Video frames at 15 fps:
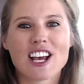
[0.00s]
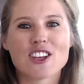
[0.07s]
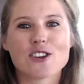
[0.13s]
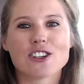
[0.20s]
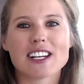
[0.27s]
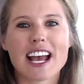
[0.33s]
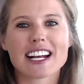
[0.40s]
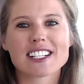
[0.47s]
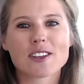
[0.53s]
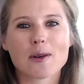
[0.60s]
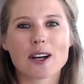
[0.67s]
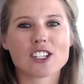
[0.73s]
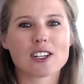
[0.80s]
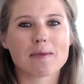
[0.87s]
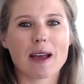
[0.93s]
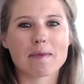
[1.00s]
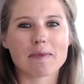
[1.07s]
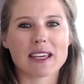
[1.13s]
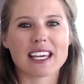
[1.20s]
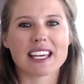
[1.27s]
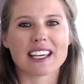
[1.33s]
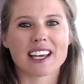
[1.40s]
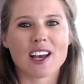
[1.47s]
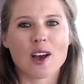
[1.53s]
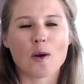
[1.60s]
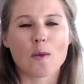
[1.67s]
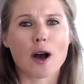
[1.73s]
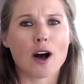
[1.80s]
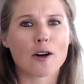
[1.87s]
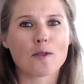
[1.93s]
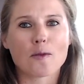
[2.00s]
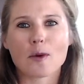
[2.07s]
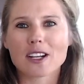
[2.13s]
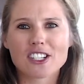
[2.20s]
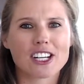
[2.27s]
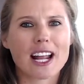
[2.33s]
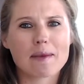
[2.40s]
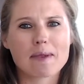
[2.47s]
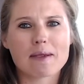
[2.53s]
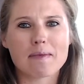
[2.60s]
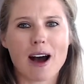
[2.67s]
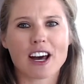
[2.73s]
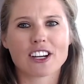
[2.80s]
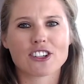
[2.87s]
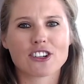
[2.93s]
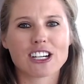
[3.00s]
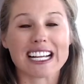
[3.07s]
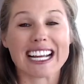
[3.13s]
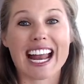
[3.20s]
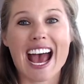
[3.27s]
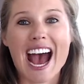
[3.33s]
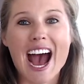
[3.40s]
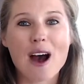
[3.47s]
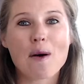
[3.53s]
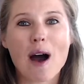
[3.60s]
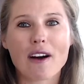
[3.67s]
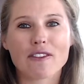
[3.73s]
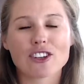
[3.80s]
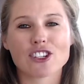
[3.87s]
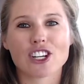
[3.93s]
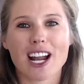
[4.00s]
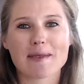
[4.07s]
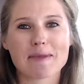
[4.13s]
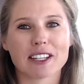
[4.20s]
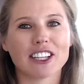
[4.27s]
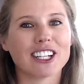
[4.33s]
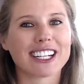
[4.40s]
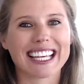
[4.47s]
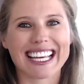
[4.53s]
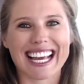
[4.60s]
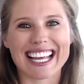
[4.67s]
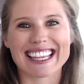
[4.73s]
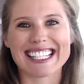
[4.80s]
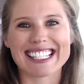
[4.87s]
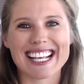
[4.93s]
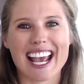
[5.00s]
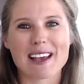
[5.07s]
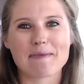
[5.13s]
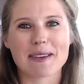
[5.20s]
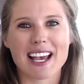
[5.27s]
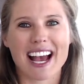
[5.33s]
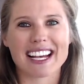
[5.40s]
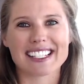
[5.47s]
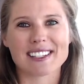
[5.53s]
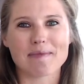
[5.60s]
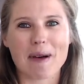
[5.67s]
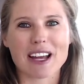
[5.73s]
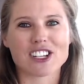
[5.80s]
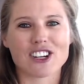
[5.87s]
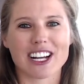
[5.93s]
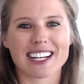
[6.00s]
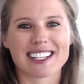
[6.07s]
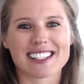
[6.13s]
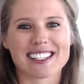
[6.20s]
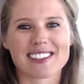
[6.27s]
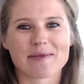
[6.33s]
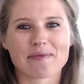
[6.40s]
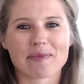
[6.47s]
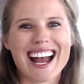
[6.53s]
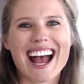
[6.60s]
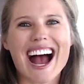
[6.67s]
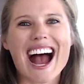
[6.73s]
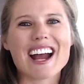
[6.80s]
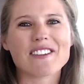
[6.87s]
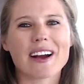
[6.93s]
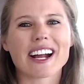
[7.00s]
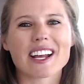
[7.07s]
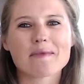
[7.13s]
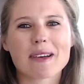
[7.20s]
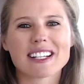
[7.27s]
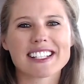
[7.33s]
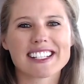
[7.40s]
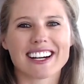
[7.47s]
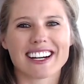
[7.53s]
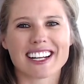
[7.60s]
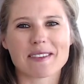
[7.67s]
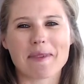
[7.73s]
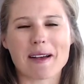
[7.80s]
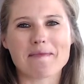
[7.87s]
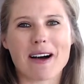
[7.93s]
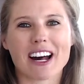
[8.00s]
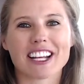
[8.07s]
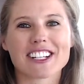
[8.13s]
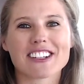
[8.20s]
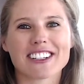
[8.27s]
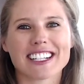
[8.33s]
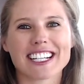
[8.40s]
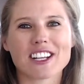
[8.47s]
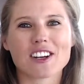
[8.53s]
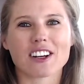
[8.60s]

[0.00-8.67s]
your next question might be, well, what should I be monitoring and how often should I be looking at these KPIs and metrics? I recommend starting by monitoring your